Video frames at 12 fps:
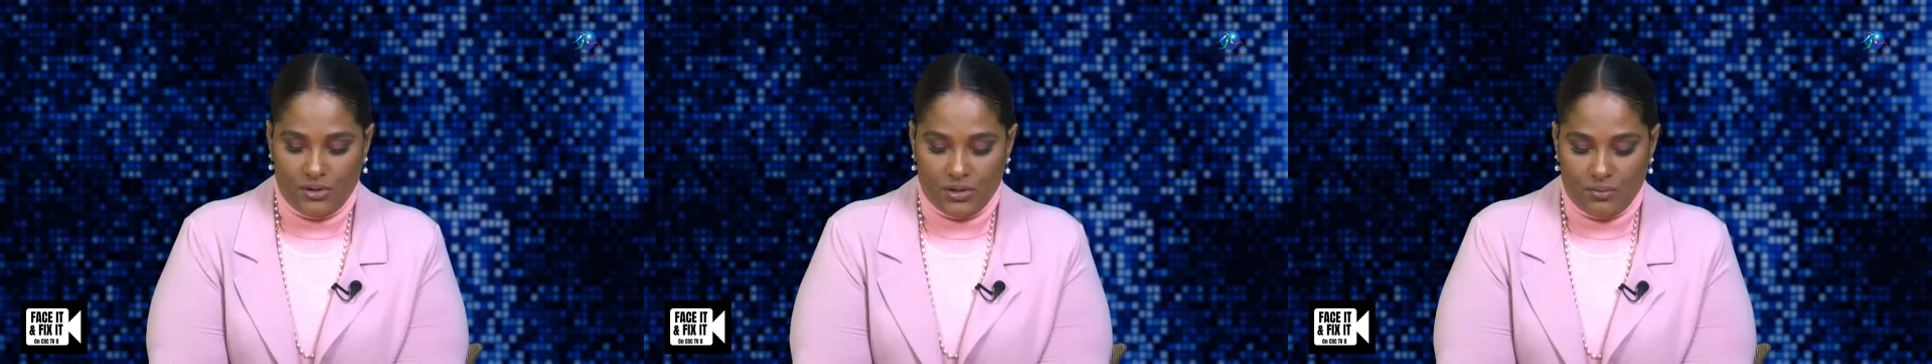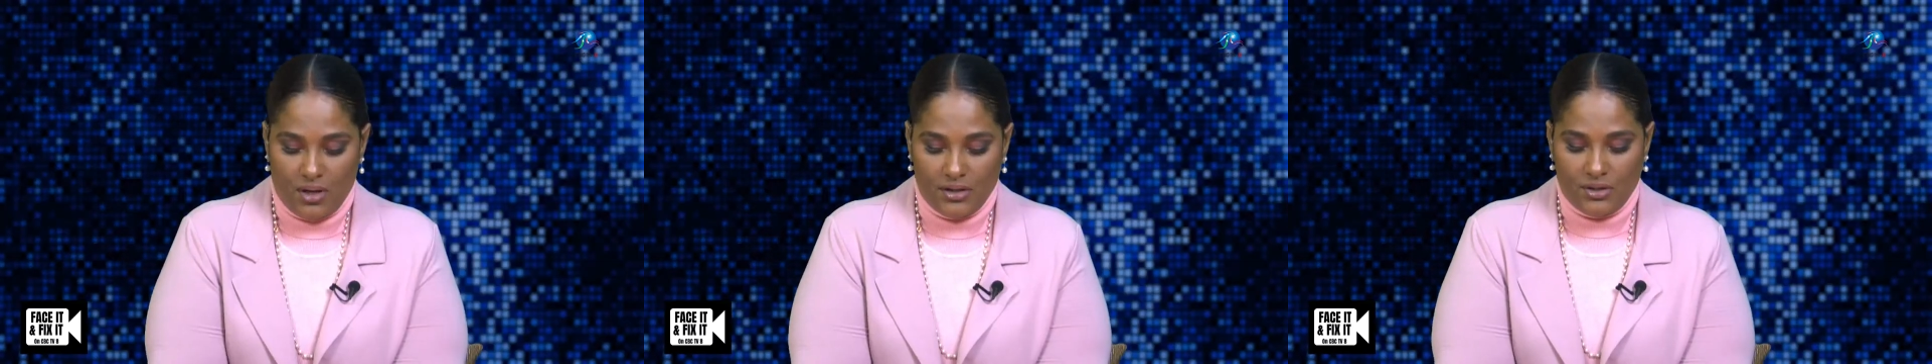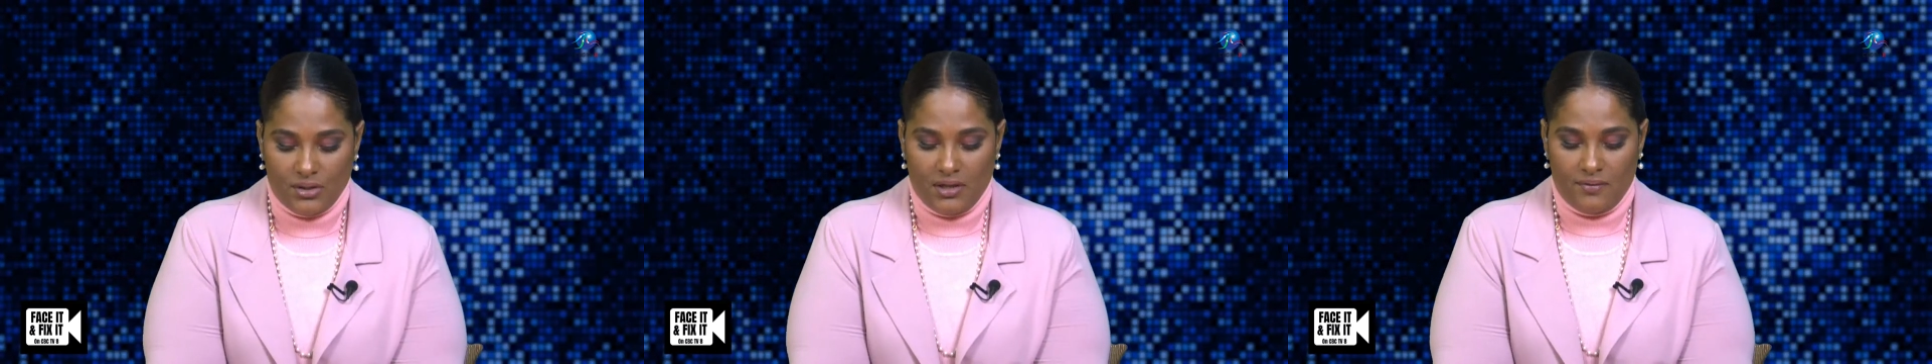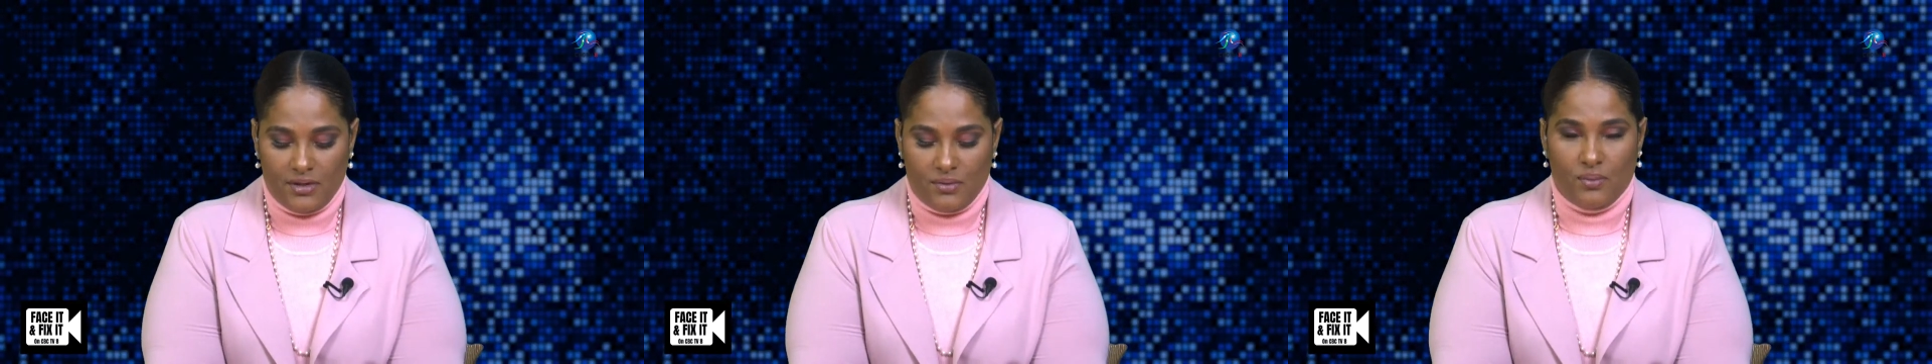now, Sharon, so
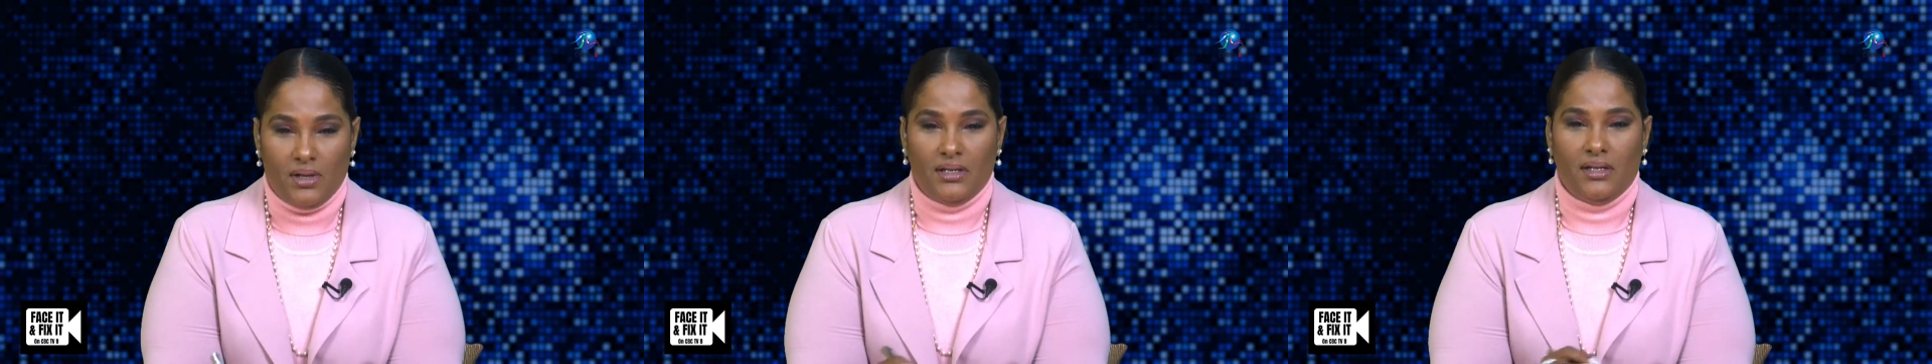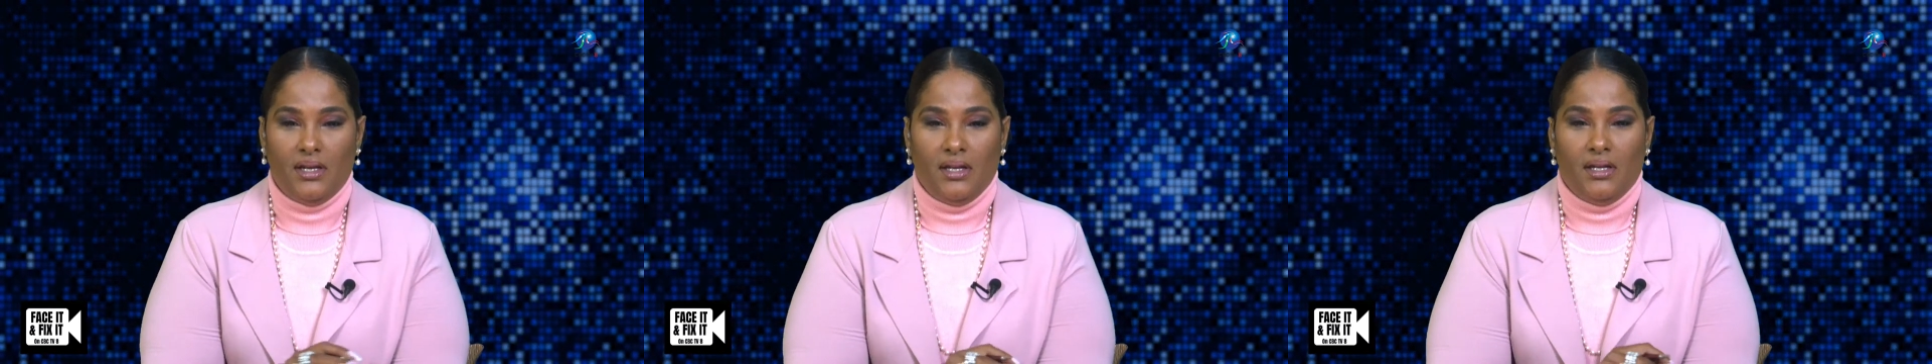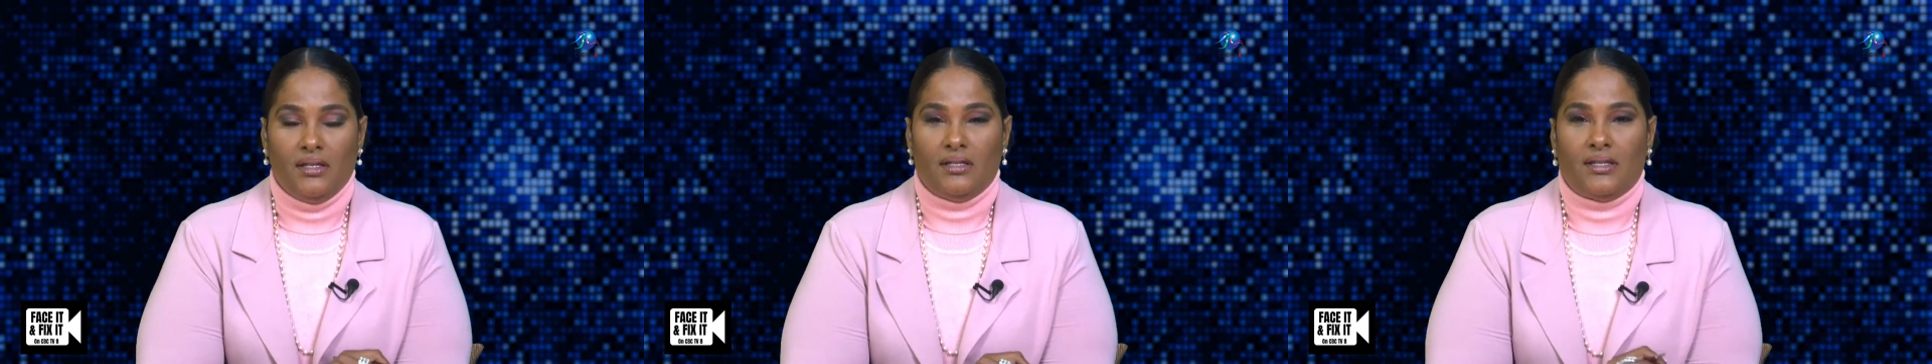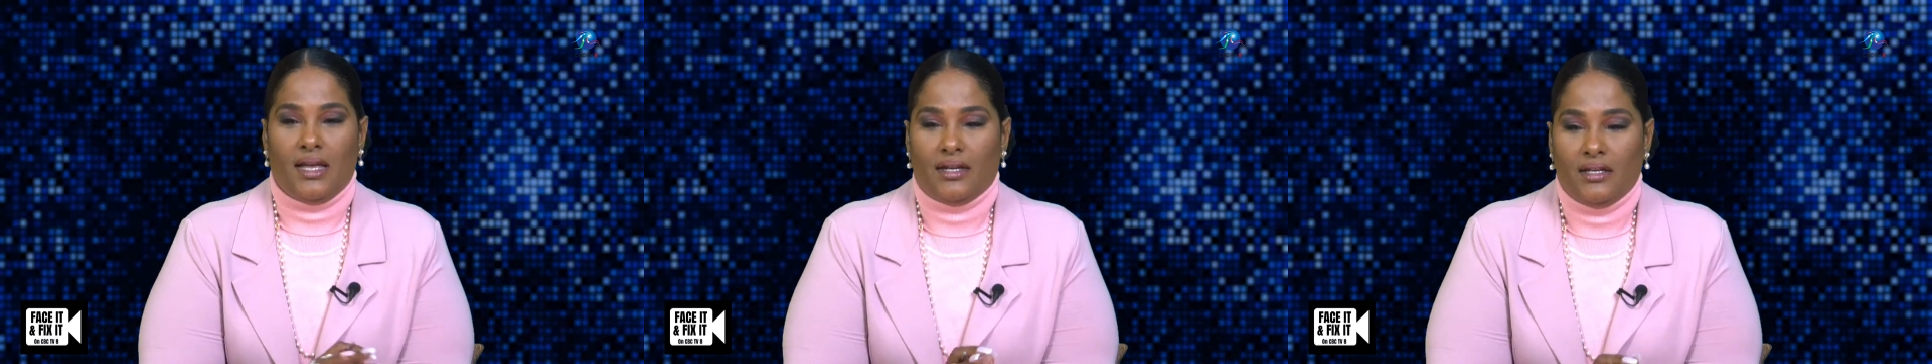give us 1
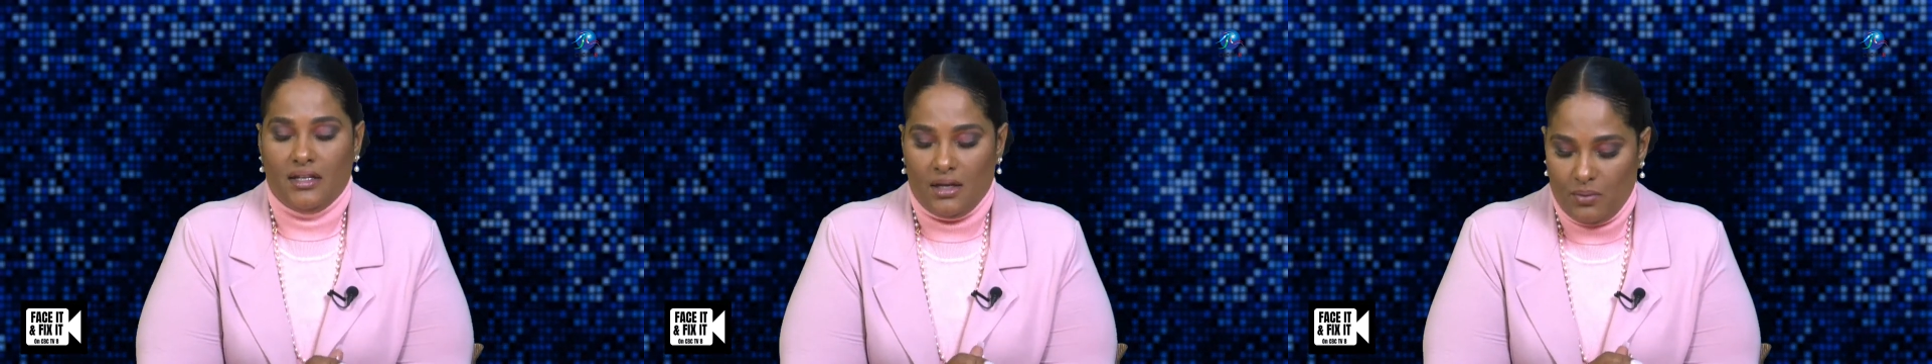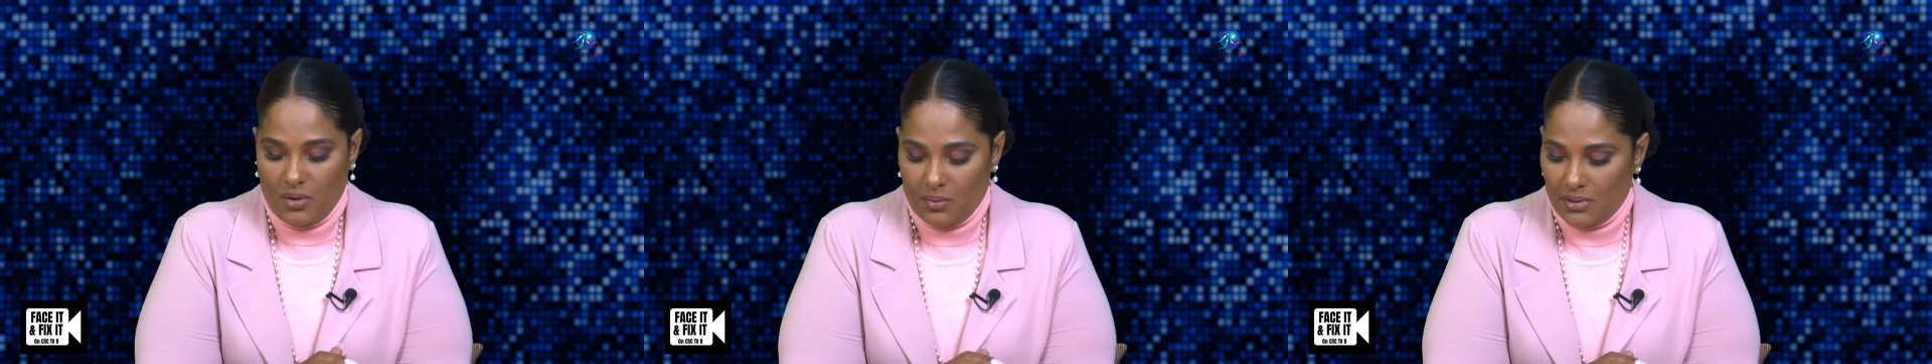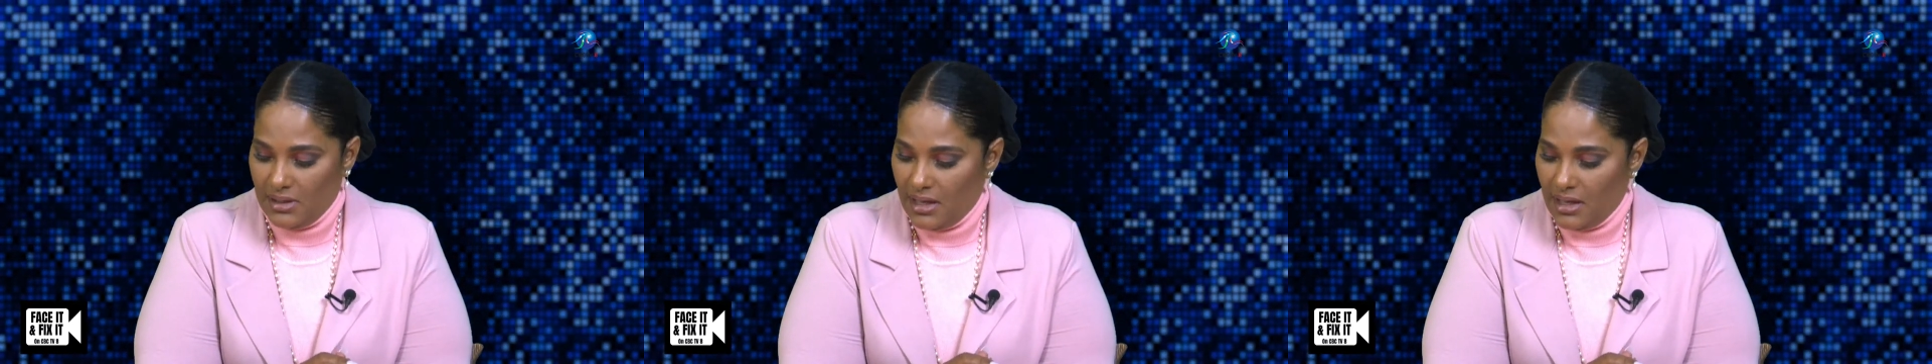second and we